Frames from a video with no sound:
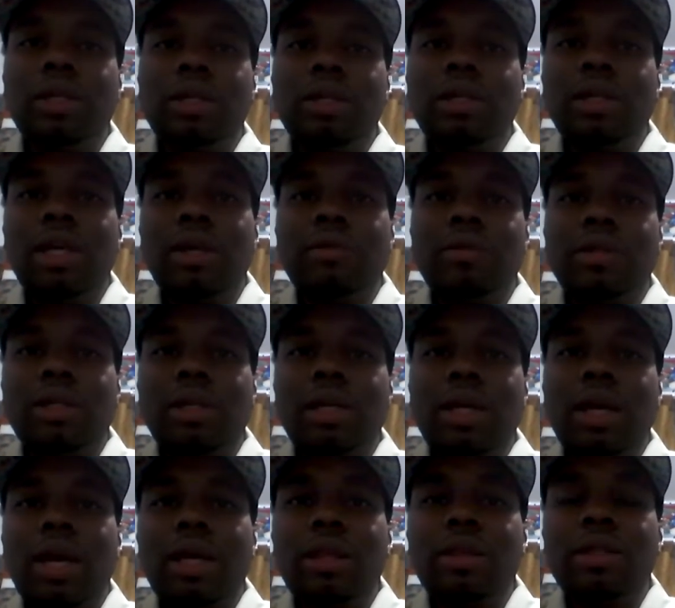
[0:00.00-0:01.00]
11,
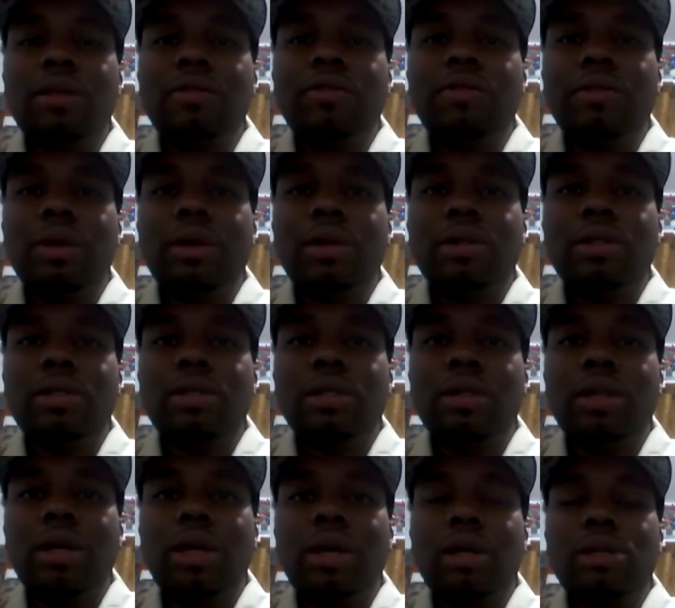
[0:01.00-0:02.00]
Kathy
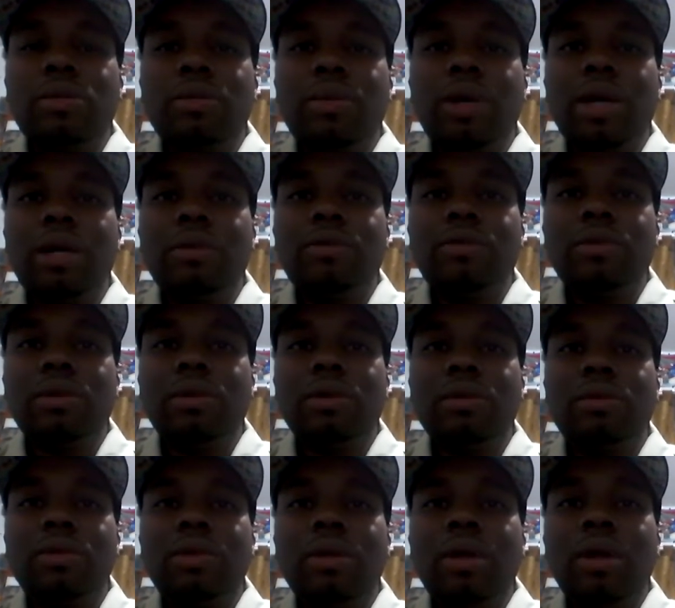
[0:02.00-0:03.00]
Ferguson, ex-wife
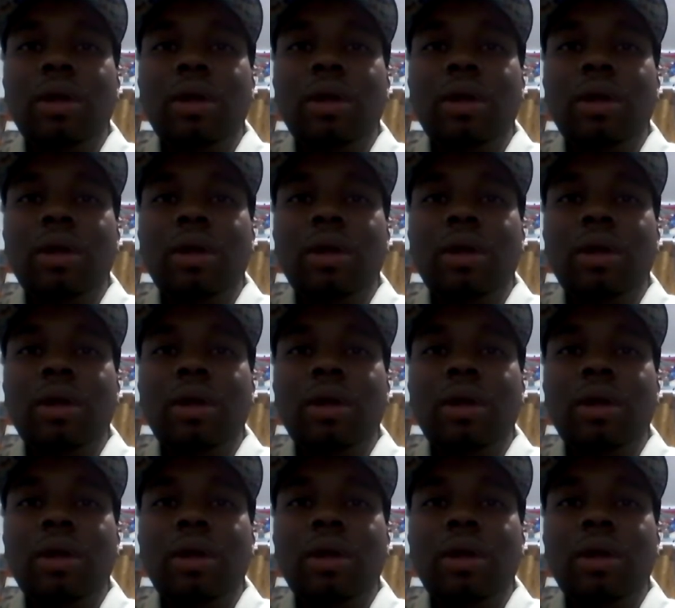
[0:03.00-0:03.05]
of